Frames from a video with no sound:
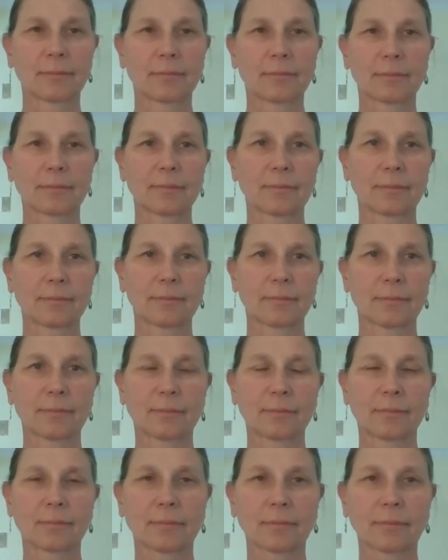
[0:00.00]

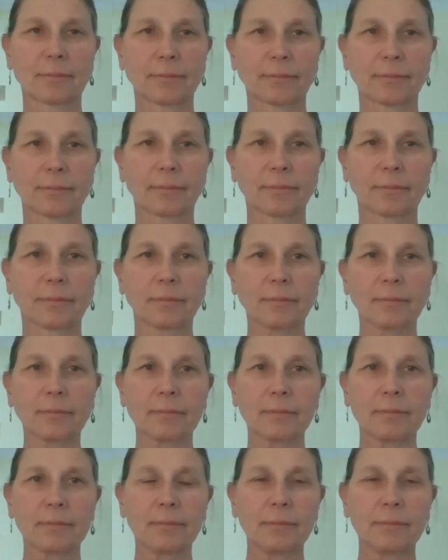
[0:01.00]

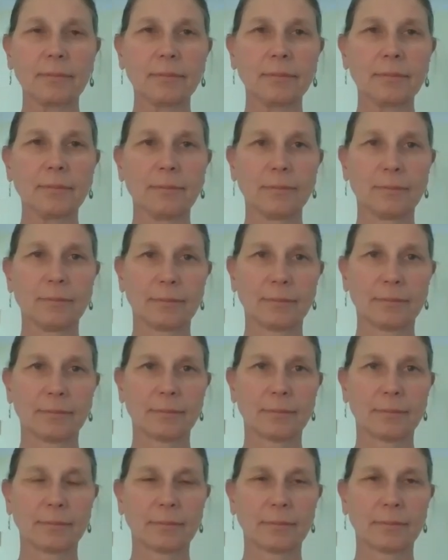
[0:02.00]

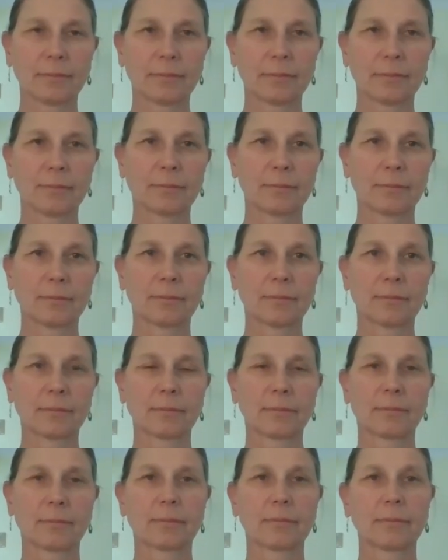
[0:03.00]

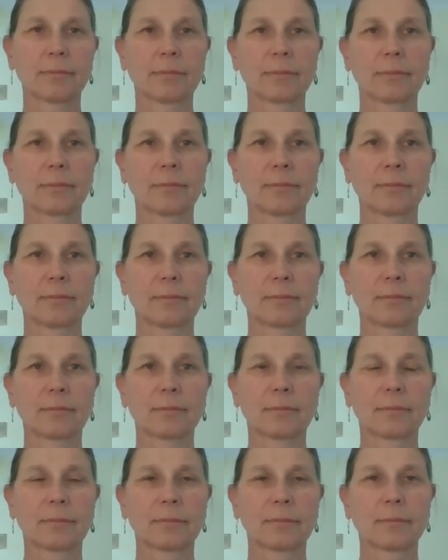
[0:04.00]

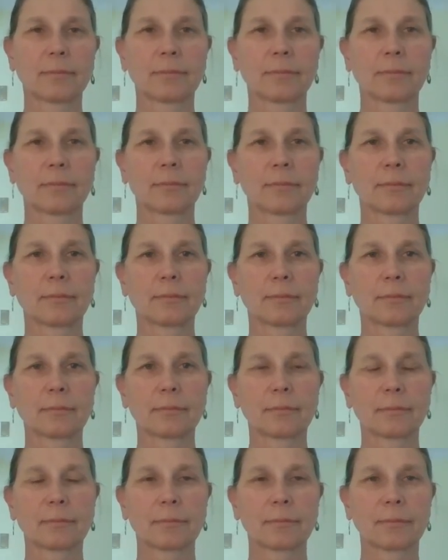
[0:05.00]

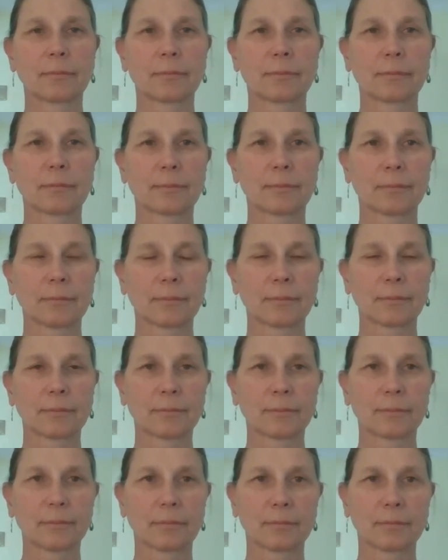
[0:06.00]

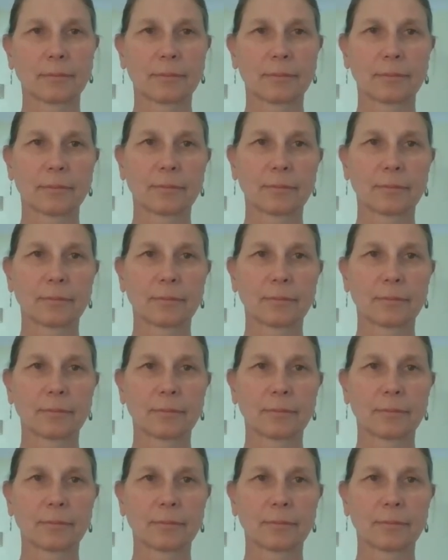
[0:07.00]
This person isn't speaking.